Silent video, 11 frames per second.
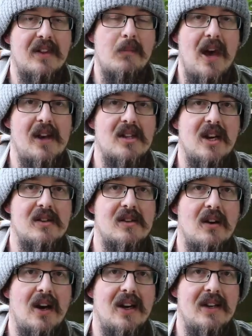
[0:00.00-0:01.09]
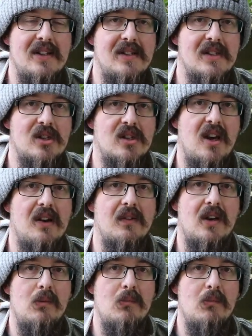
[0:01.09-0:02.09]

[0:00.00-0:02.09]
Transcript: of the patch outside is just covered in